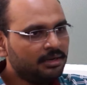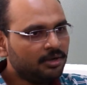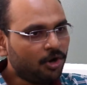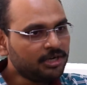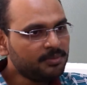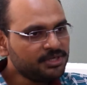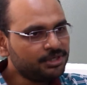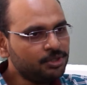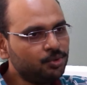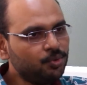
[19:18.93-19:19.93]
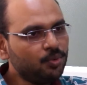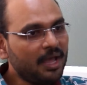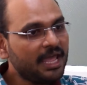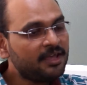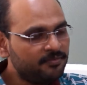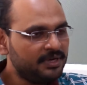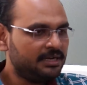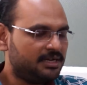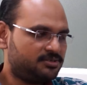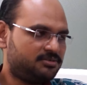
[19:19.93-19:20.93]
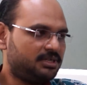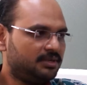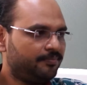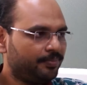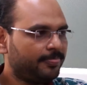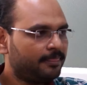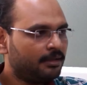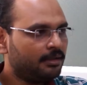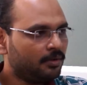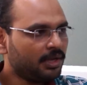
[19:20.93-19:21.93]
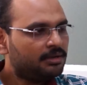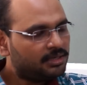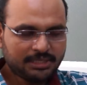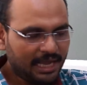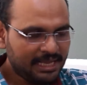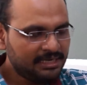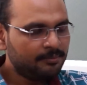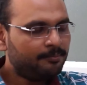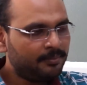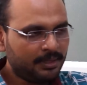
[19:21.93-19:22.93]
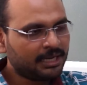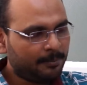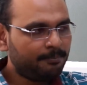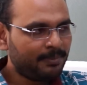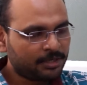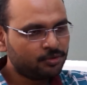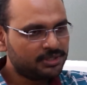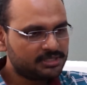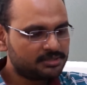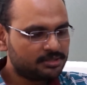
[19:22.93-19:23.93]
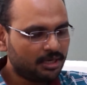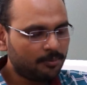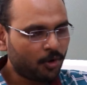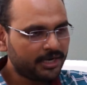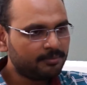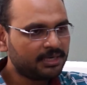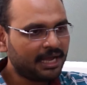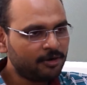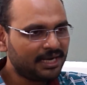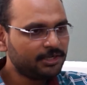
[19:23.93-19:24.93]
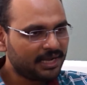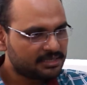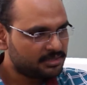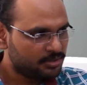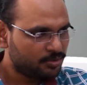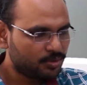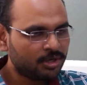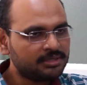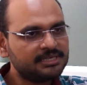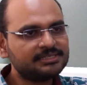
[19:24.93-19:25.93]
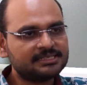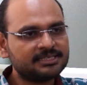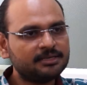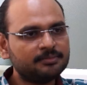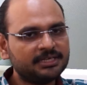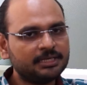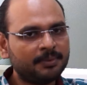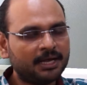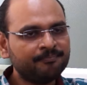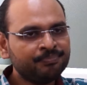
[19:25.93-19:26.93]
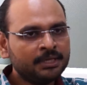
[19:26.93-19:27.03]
Automation to every industry. Okay, I'll come back to this point, but I would like to answer you on the sustainability part.